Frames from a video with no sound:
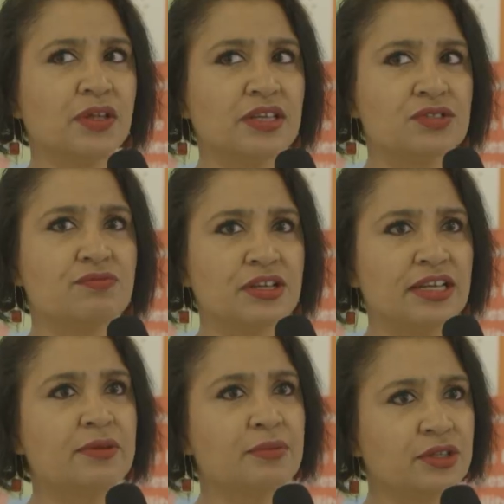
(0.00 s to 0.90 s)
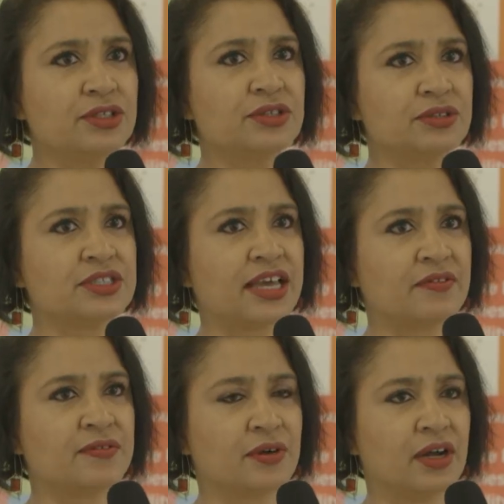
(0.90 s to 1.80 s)
it's a really emotional day
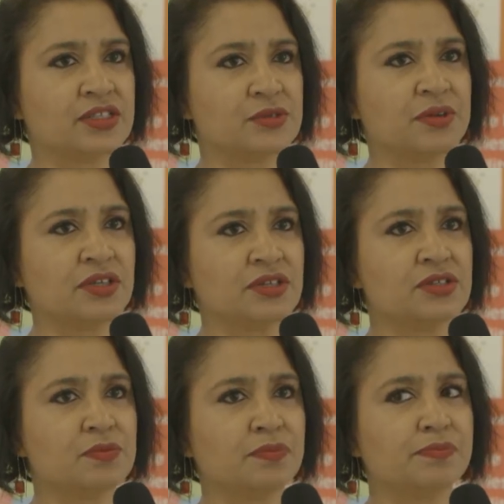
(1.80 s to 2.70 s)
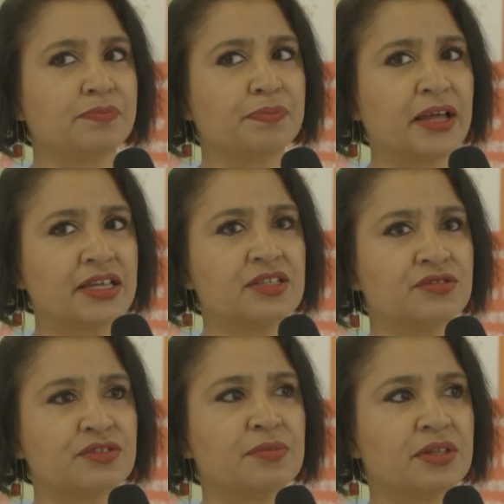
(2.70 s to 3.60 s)
for us, because Black
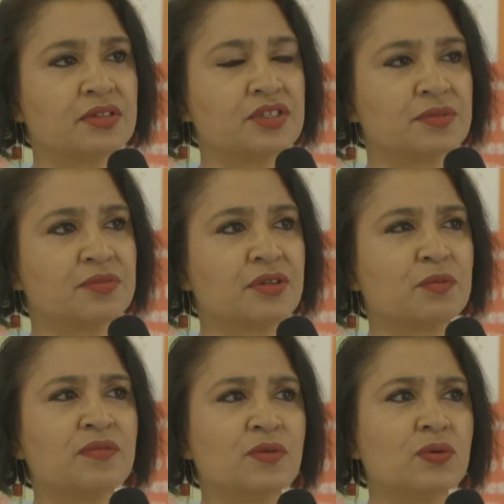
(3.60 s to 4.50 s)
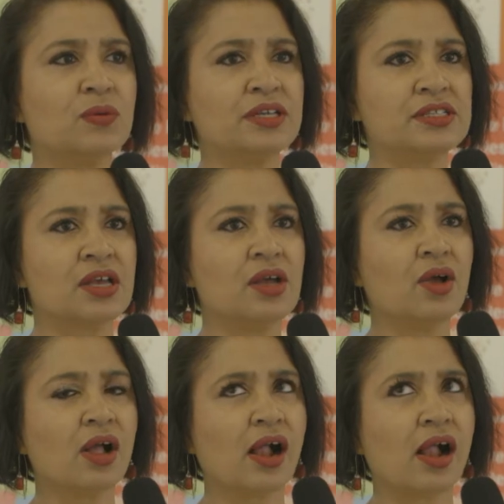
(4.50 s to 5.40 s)
History Month is something we've always
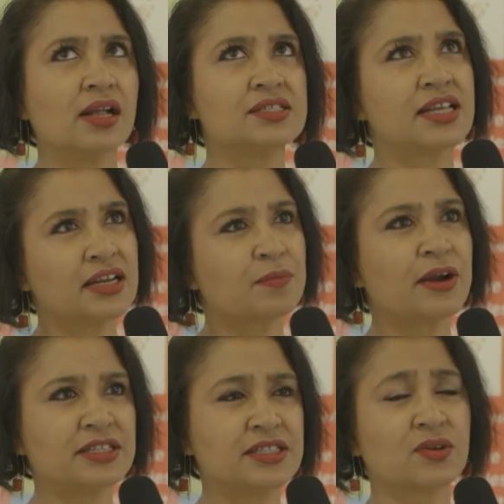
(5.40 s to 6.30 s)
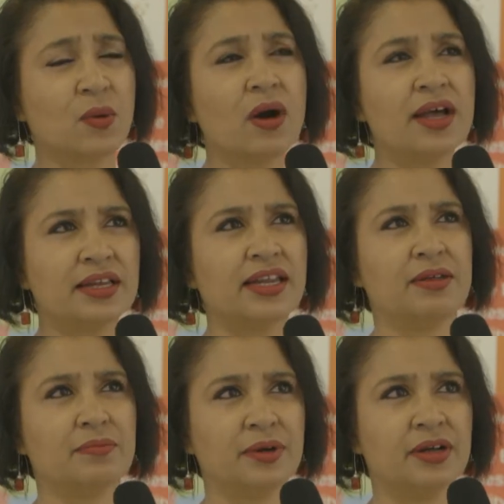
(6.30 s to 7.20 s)
celebrated quietly
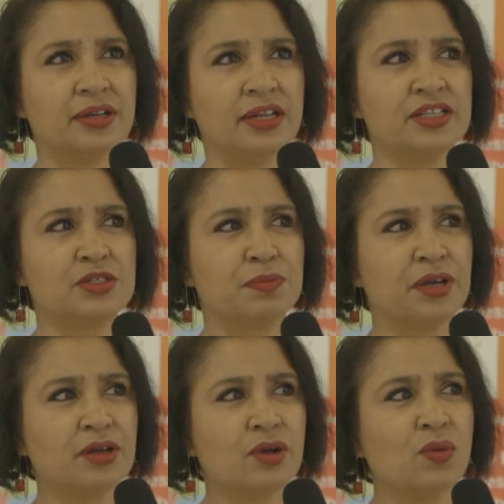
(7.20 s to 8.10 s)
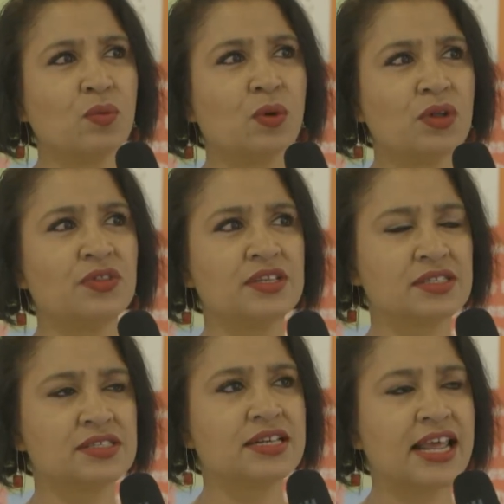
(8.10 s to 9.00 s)
in Barnet, but what this
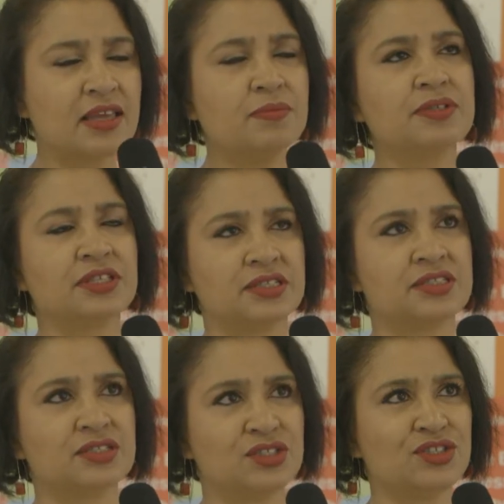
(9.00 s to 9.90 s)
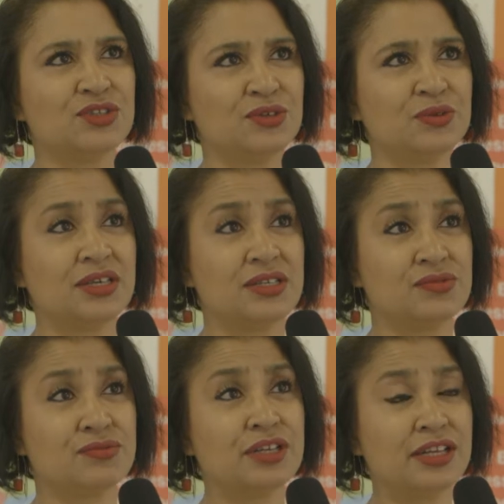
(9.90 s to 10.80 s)
has enabled us to do
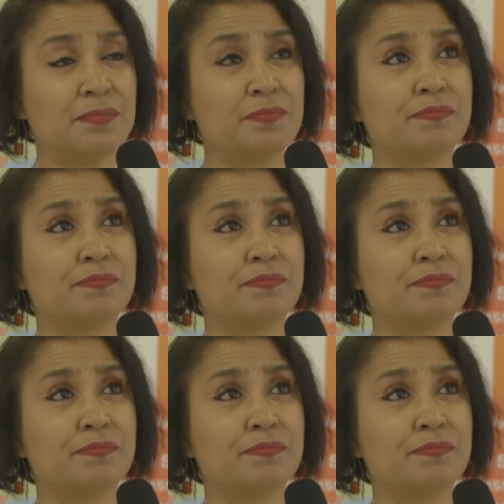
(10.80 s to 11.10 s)
is really